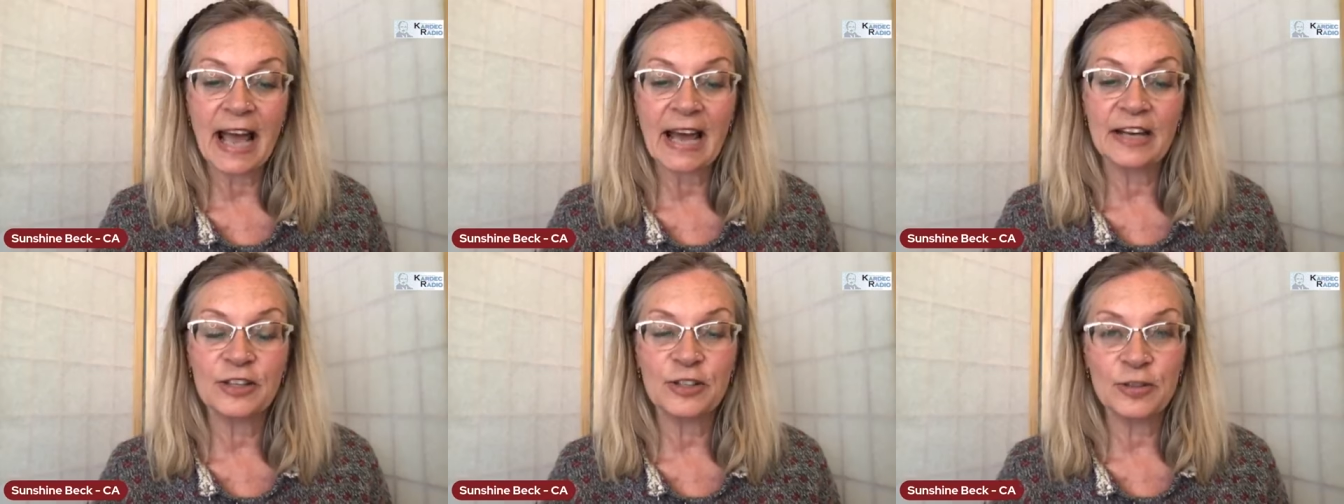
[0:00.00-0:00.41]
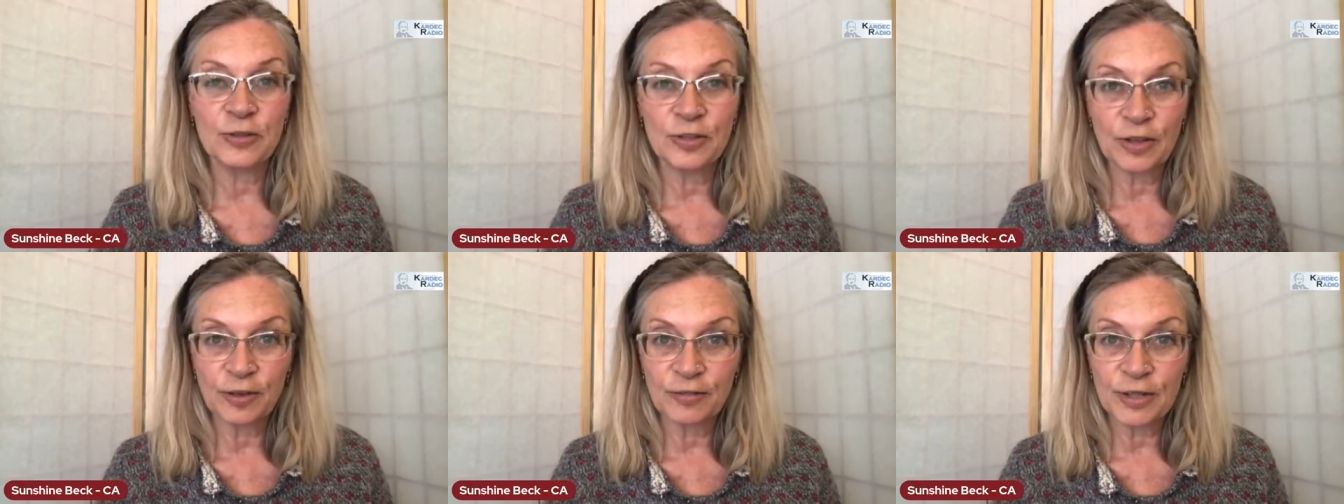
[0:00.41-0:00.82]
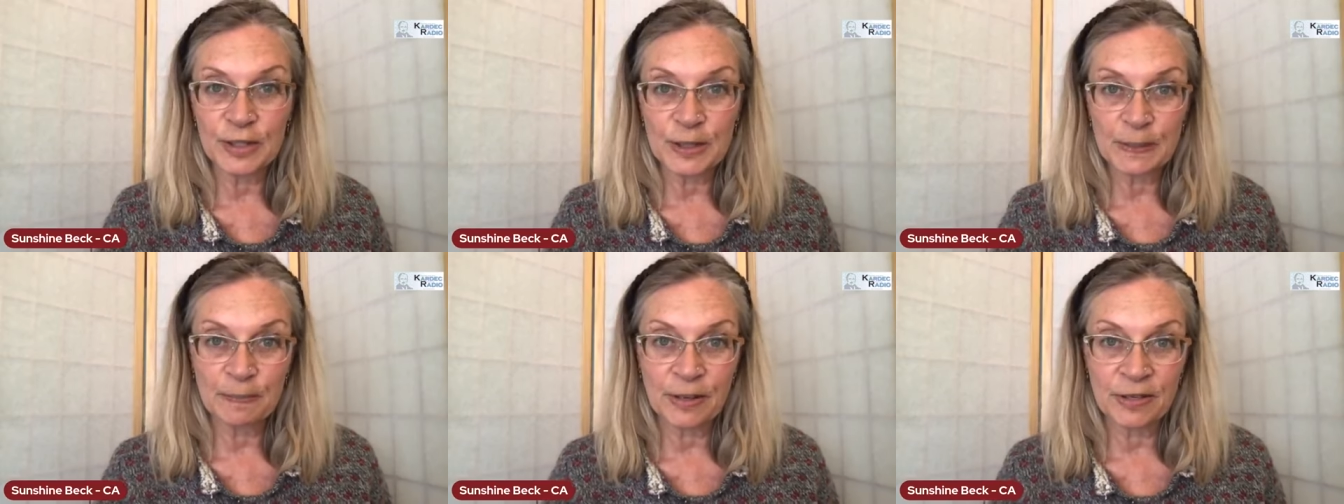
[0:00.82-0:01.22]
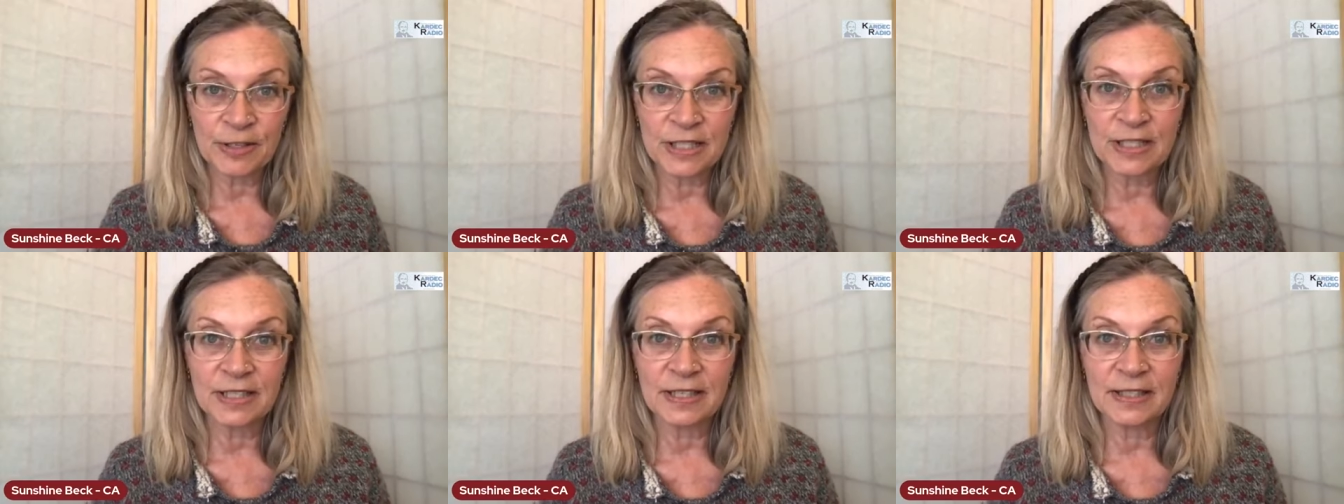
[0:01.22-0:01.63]
Attitude of the
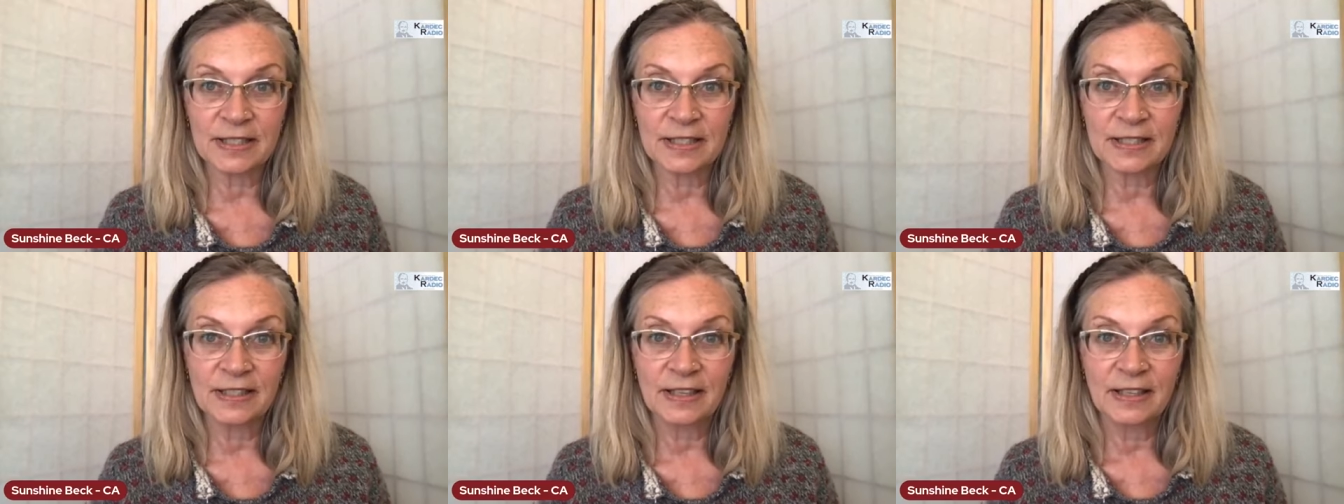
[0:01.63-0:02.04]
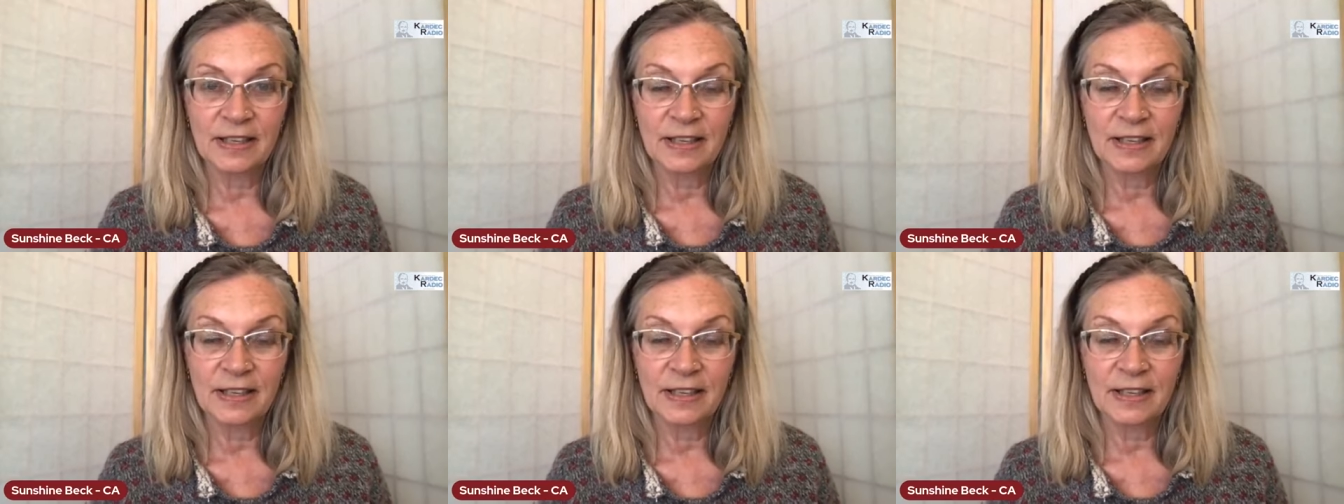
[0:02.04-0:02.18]
Spiritist,